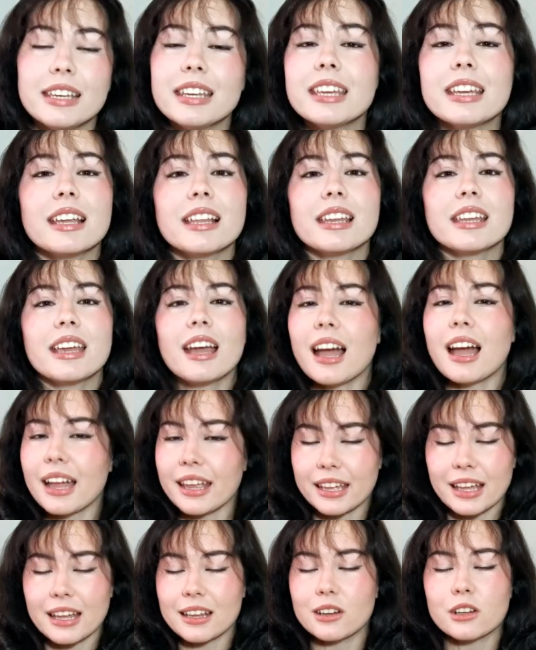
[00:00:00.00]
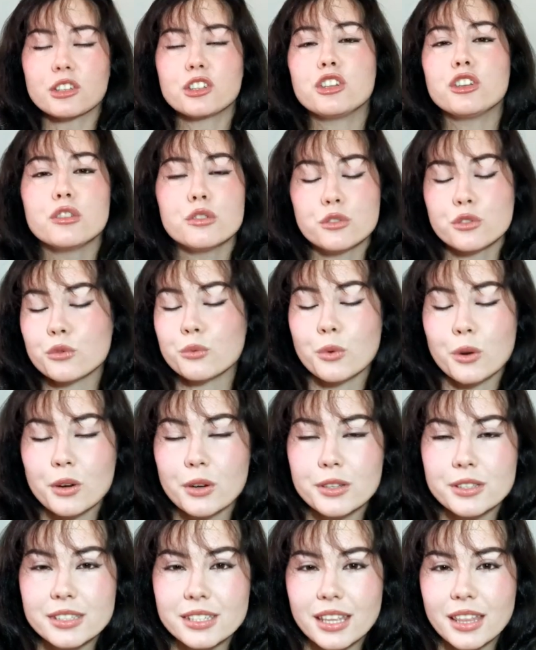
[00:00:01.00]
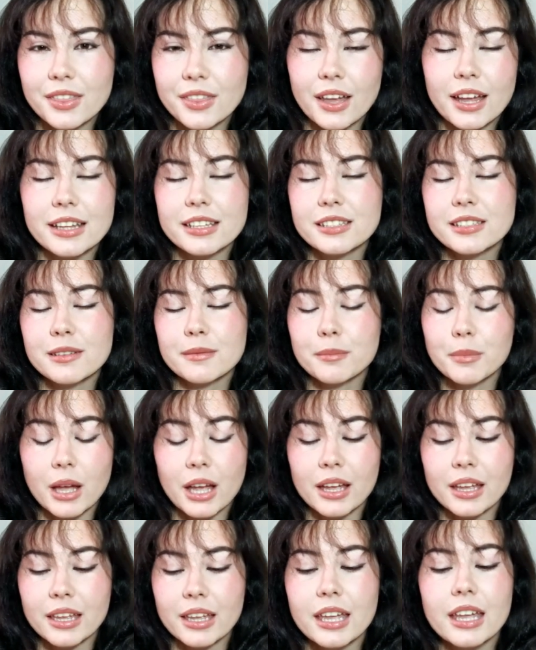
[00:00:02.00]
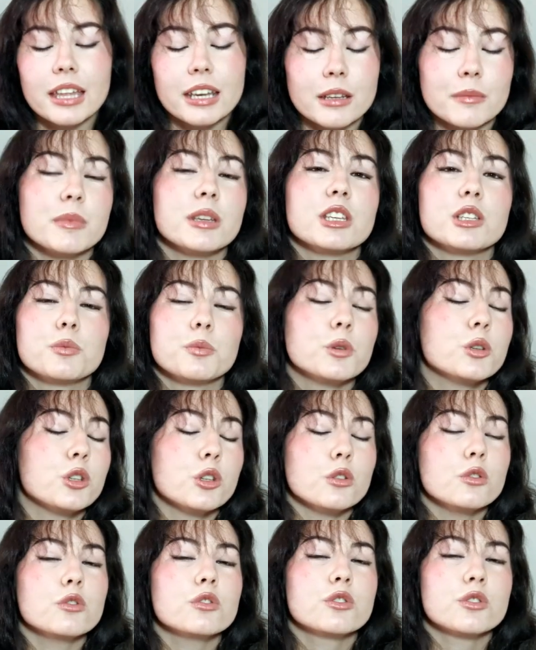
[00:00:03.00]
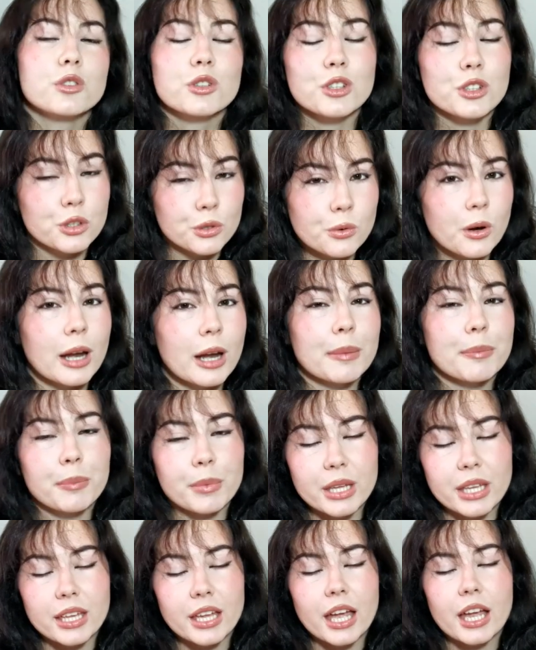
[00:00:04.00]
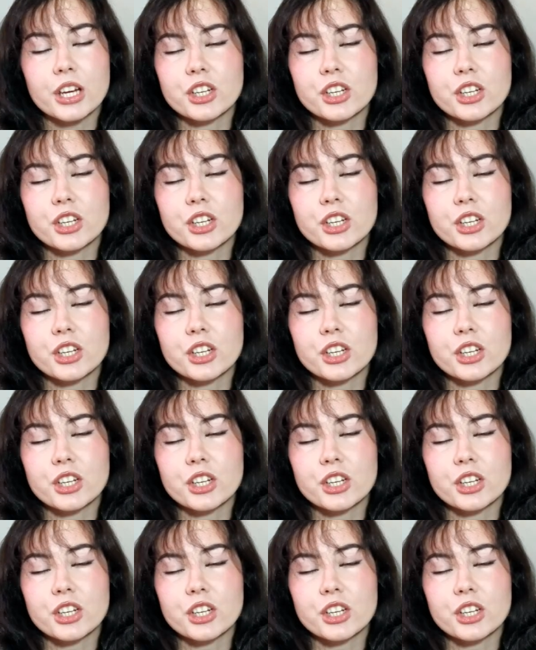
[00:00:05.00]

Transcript: Legally, I cannot use the words that my enemies would use to describe me,